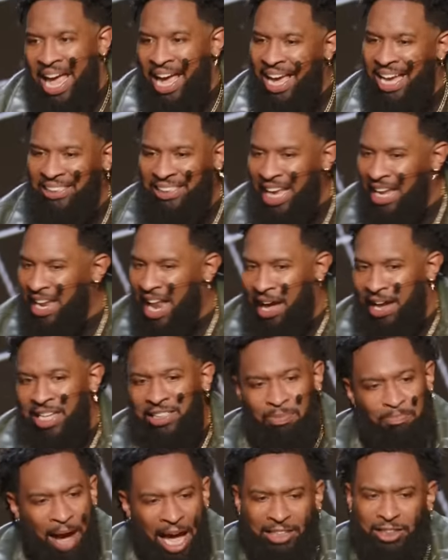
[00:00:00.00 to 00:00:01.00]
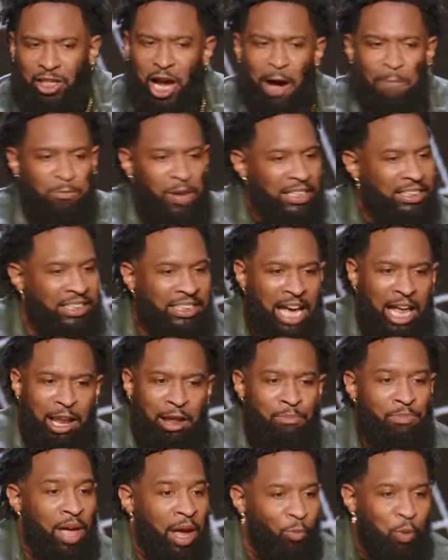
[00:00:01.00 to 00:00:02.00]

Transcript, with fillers: He said, now it's my job to sell them.